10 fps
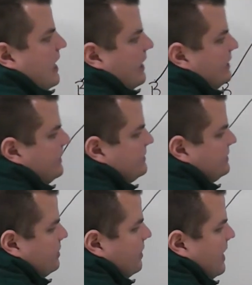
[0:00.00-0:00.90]
and he
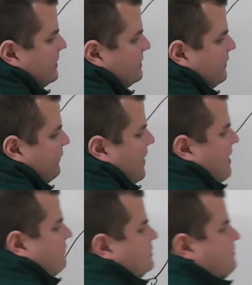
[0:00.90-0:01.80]
still has his
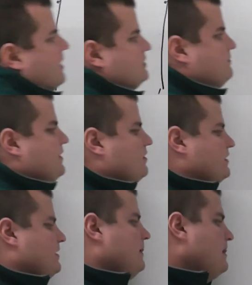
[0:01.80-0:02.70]
flat responsibility.